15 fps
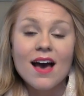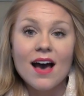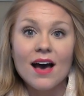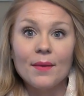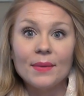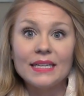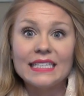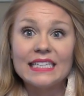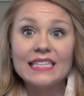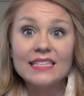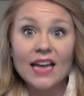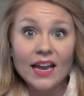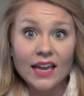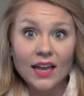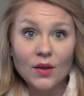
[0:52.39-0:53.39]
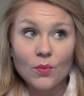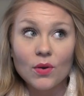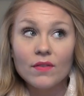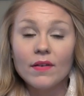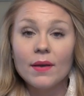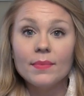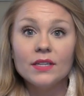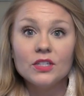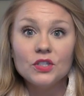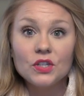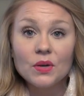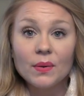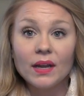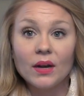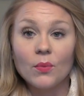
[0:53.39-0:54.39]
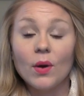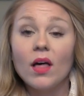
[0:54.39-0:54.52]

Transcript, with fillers: Um, and second, what have I been doing?